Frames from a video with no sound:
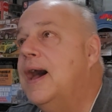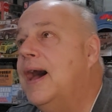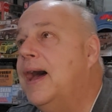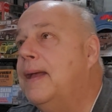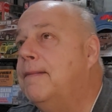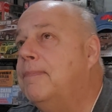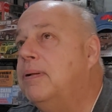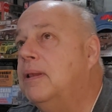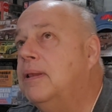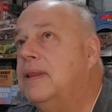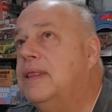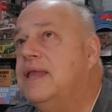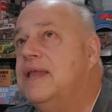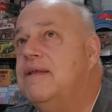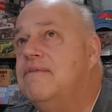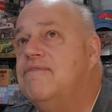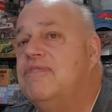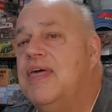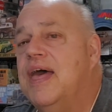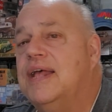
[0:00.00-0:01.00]
I
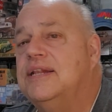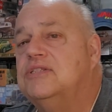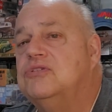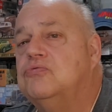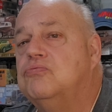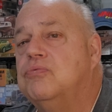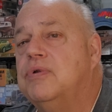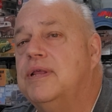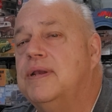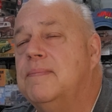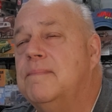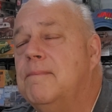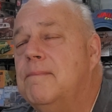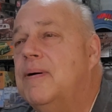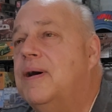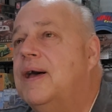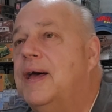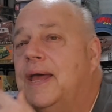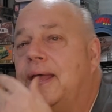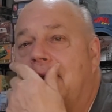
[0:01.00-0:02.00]
believe that's written
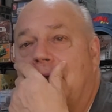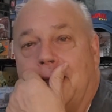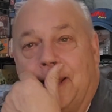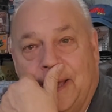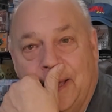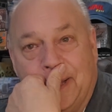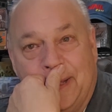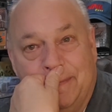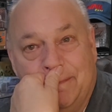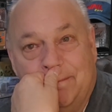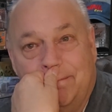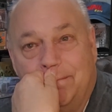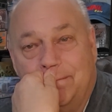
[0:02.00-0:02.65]
by, I